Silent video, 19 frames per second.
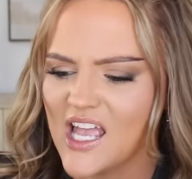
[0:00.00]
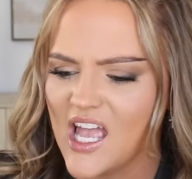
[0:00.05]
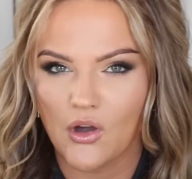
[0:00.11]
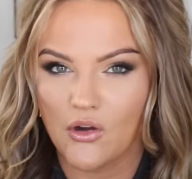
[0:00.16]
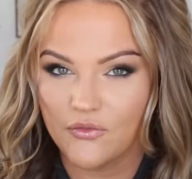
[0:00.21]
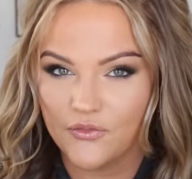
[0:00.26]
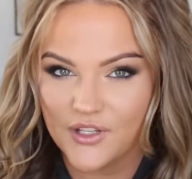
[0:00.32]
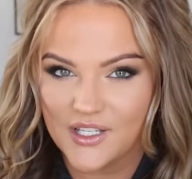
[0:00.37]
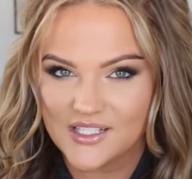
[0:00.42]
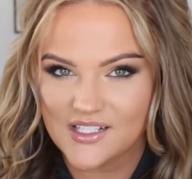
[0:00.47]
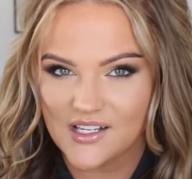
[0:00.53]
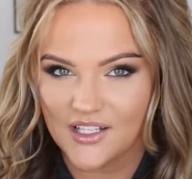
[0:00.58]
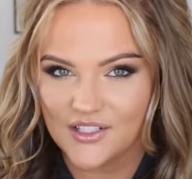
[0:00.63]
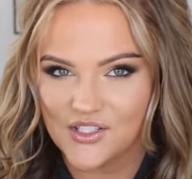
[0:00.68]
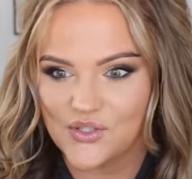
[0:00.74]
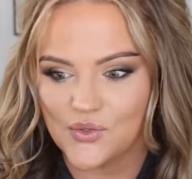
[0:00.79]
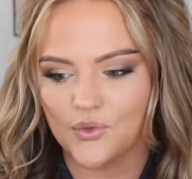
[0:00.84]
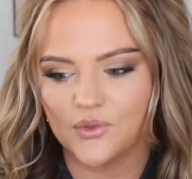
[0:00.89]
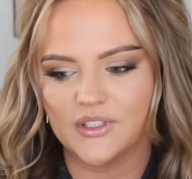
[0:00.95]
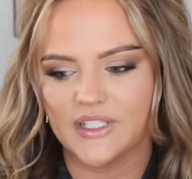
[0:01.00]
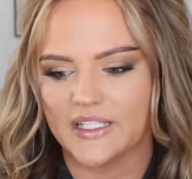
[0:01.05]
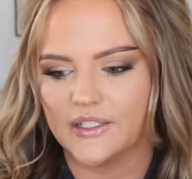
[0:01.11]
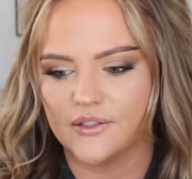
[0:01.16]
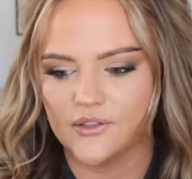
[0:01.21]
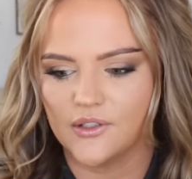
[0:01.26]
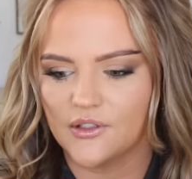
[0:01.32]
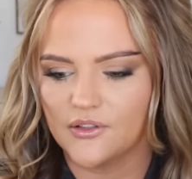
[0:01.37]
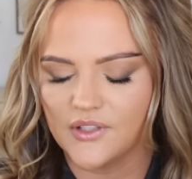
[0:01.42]
Hopefully it's not sold
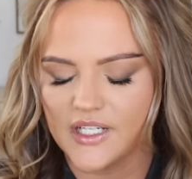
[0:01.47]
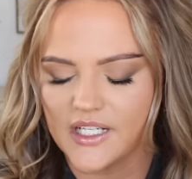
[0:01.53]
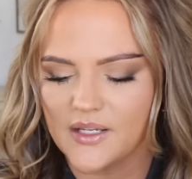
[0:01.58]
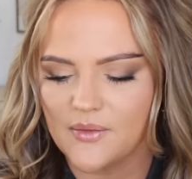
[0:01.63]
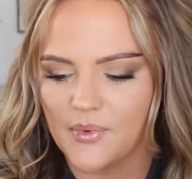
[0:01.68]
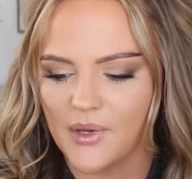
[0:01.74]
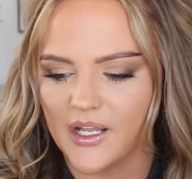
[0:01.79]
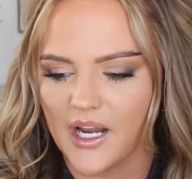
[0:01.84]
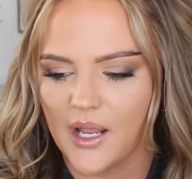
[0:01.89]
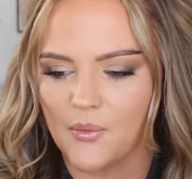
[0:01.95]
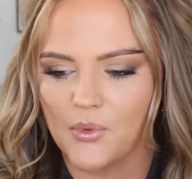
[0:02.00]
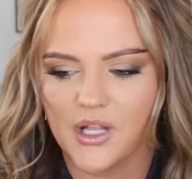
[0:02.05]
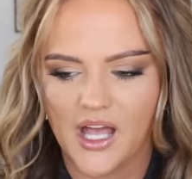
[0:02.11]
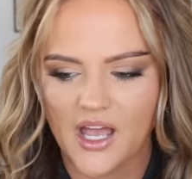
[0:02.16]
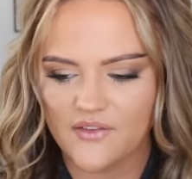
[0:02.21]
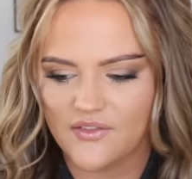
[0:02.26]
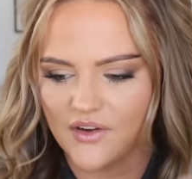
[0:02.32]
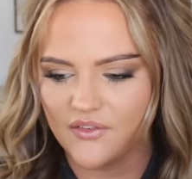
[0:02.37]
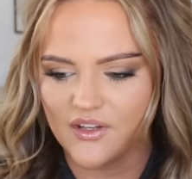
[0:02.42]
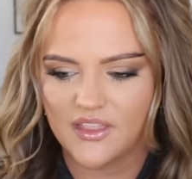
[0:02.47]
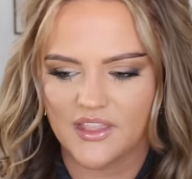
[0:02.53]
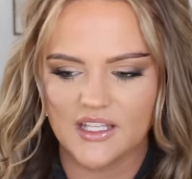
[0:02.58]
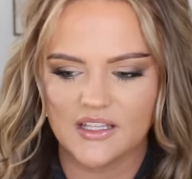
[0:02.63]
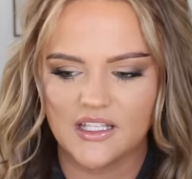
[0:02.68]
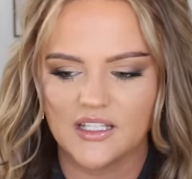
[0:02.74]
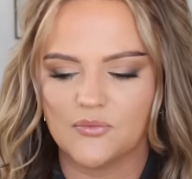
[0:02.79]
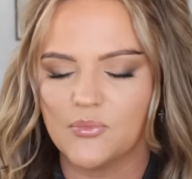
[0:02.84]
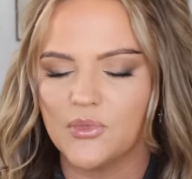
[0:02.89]
out already, but I will have
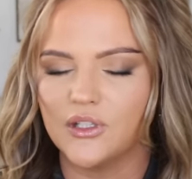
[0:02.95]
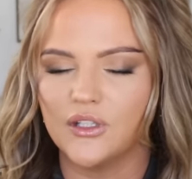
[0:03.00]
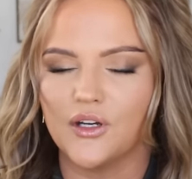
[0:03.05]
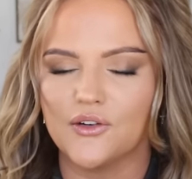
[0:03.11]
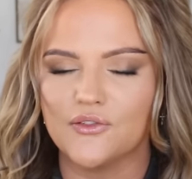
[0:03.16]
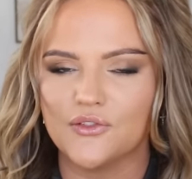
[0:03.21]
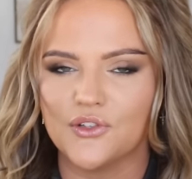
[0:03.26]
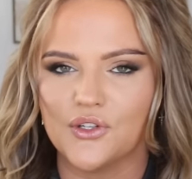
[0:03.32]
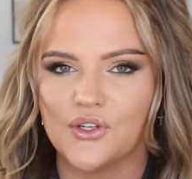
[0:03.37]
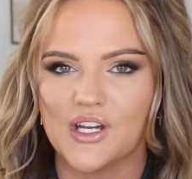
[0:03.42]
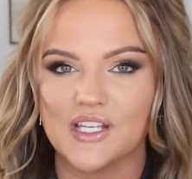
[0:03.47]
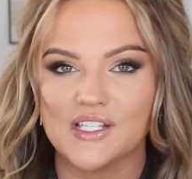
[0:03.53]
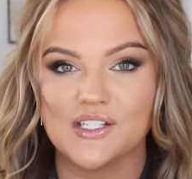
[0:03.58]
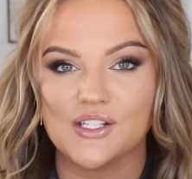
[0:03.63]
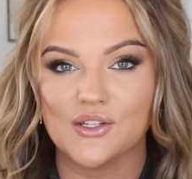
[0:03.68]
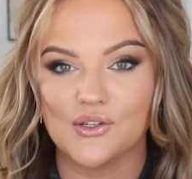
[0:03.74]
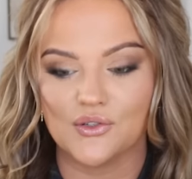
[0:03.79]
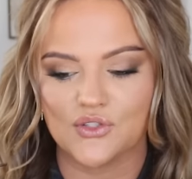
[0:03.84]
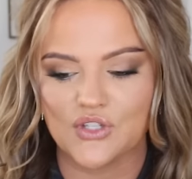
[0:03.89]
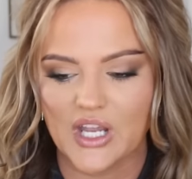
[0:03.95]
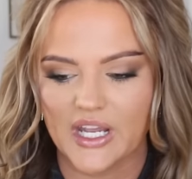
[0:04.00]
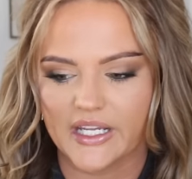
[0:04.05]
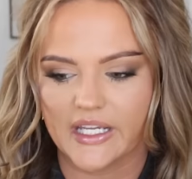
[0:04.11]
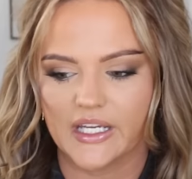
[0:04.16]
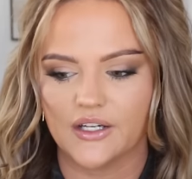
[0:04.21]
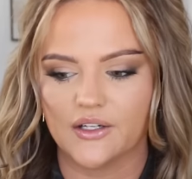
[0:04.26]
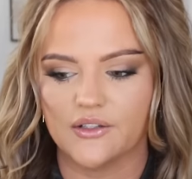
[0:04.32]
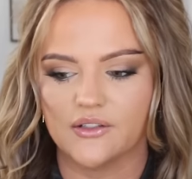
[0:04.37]
everything linked below for you guys to go
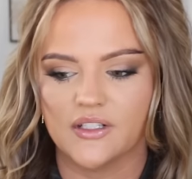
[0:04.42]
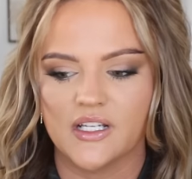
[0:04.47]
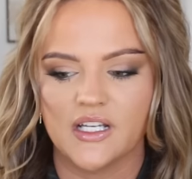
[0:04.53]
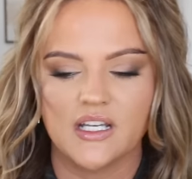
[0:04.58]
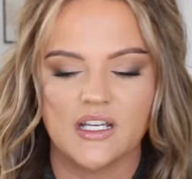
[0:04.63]
check out.